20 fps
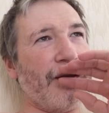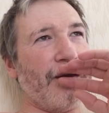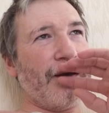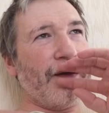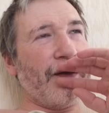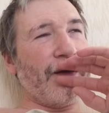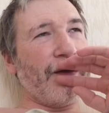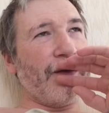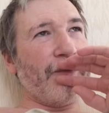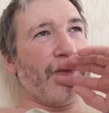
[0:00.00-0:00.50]

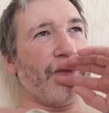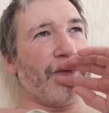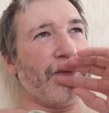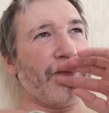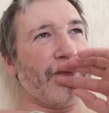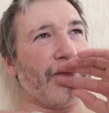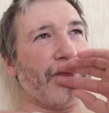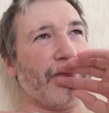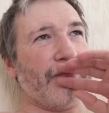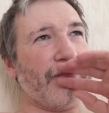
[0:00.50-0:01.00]

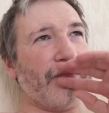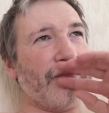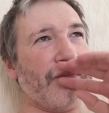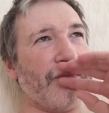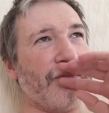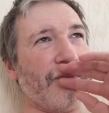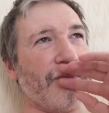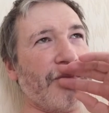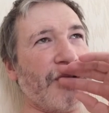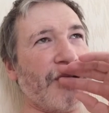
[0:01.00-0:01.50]
And
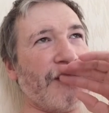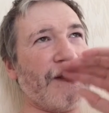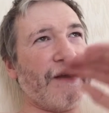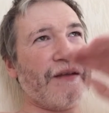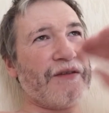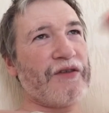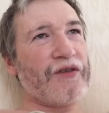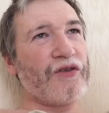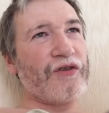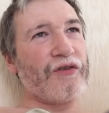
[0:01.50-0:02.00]

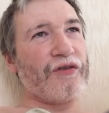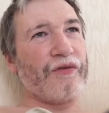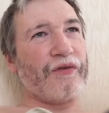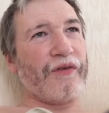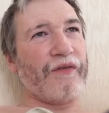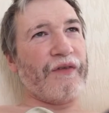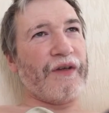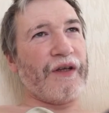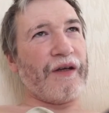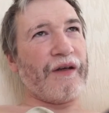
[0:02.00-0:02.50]
that's a sort
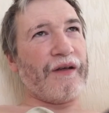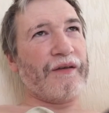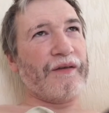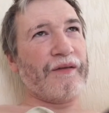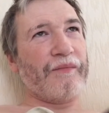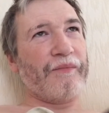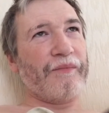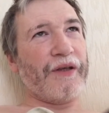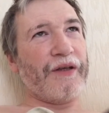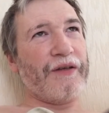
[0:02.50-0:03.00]
of
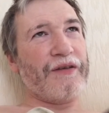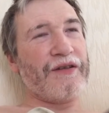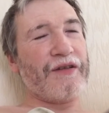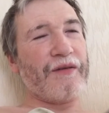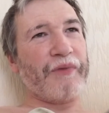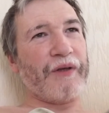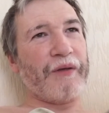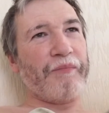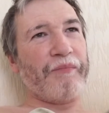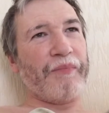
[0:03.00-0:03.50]
garden, but it's a
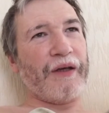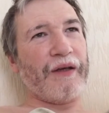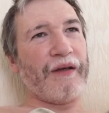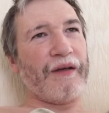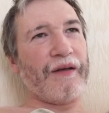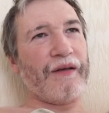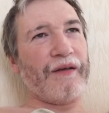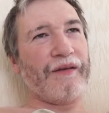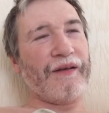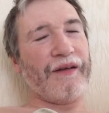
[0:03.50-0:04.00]
bit
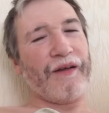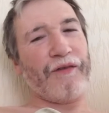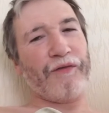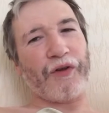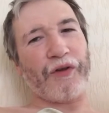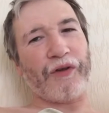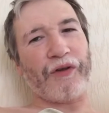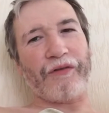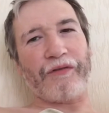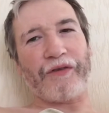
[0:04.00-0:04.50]
bigger, and I've
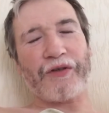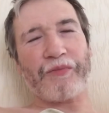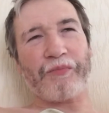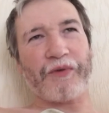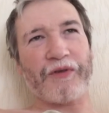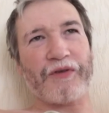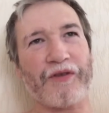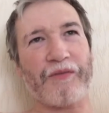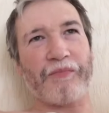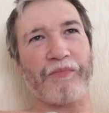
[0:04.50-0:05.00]
got no
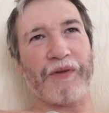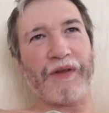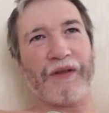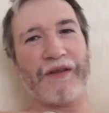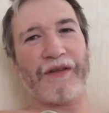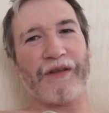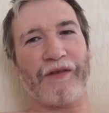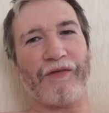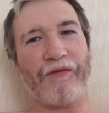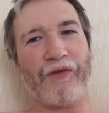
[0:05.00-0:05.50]

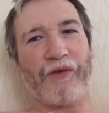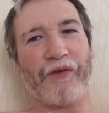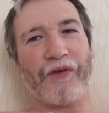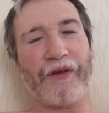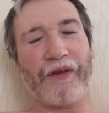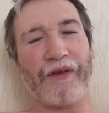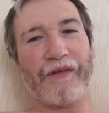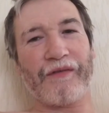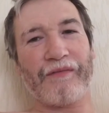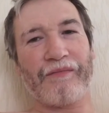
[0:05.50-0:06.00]
responsibility for
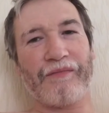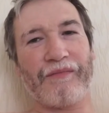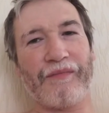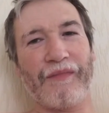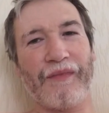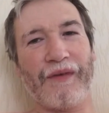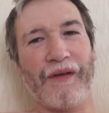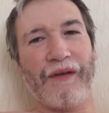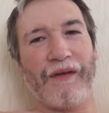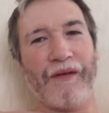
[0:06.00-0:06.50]
it.
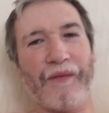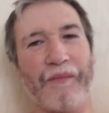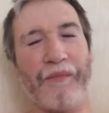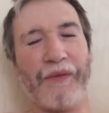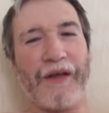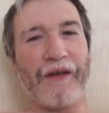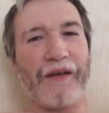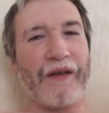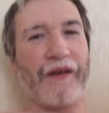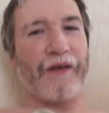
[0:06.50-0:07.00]

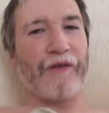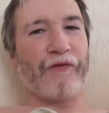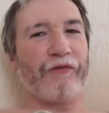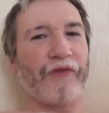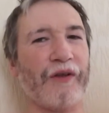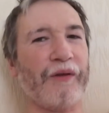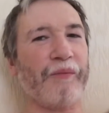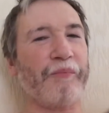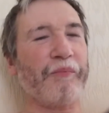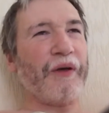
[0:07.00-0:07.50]
But I kind of
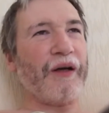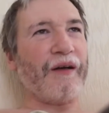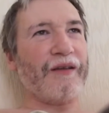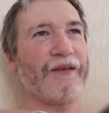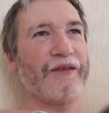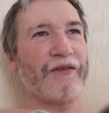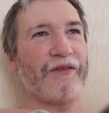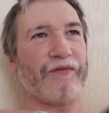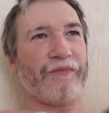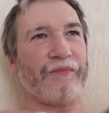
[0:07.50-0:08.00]
feel
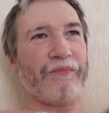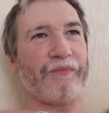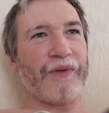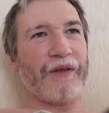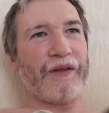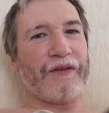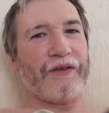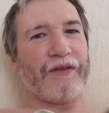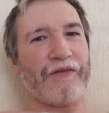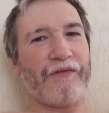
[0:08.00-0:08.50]
part of
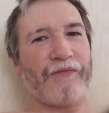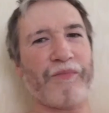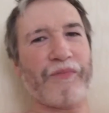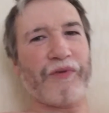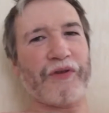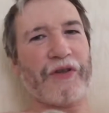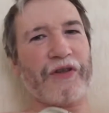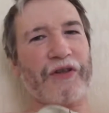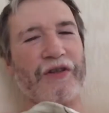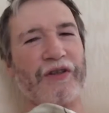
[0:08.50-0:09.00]

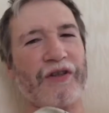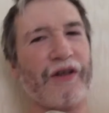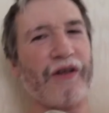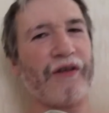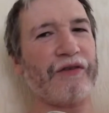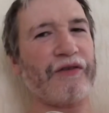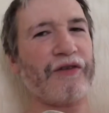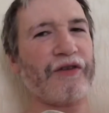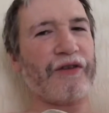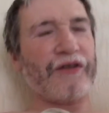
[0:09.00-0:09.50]
British
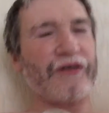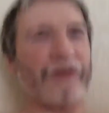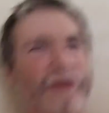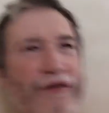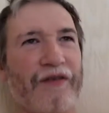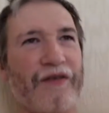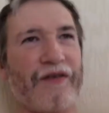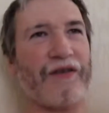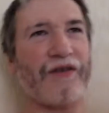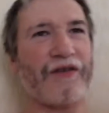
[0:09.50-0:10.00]
culture
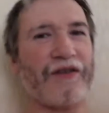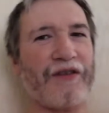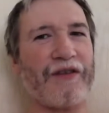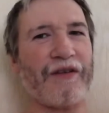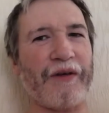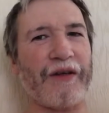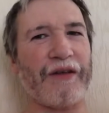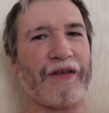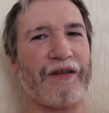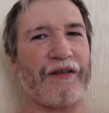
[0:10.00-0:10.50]
to
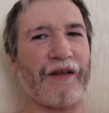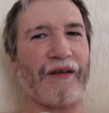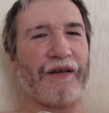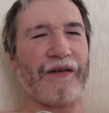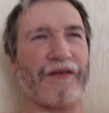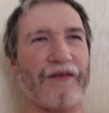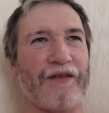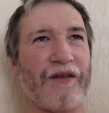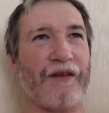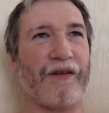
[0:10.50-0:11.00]
some
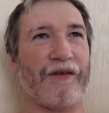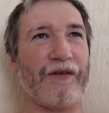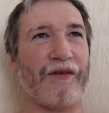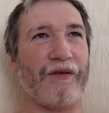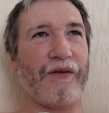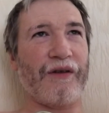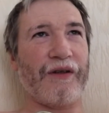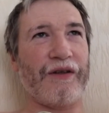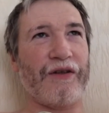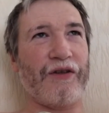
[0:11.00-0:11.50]
extent, so
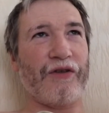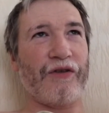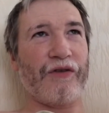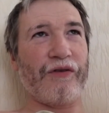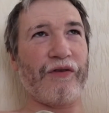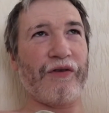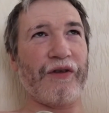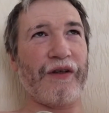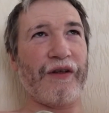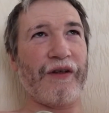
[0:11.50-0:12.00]
I
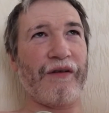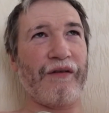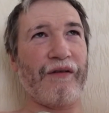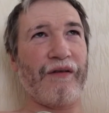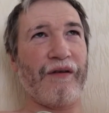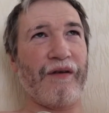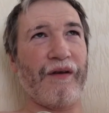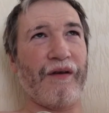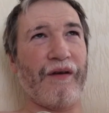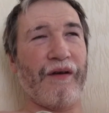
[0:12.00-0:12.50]
enjoy
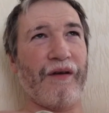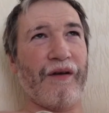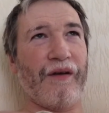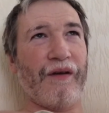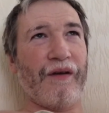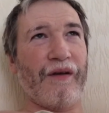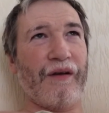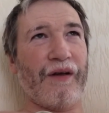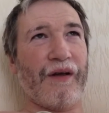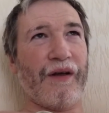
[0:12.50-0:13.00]

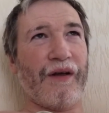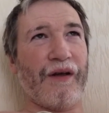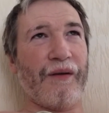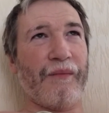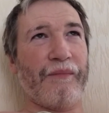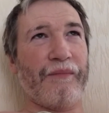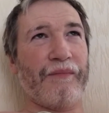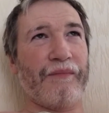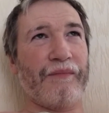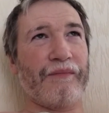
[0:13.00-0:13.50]

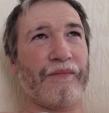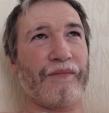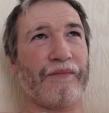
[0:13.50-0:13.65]
that.